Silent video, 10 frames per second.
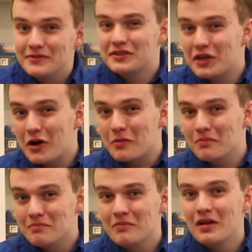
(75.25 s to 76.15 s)
So,
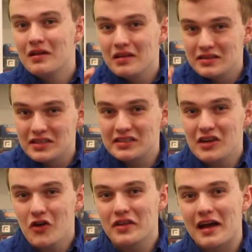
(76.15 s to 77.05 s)
just
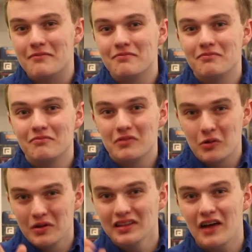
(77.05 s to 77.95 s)
know that
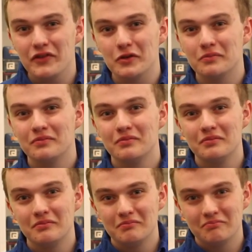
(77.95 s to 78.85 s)
we love you.
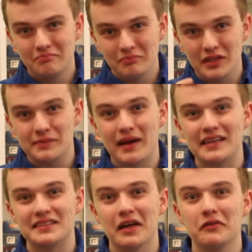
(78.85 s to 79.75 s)
Please buy
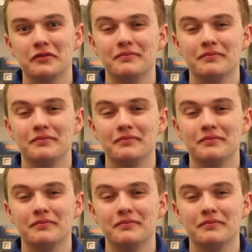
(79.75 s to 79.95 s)
stuff.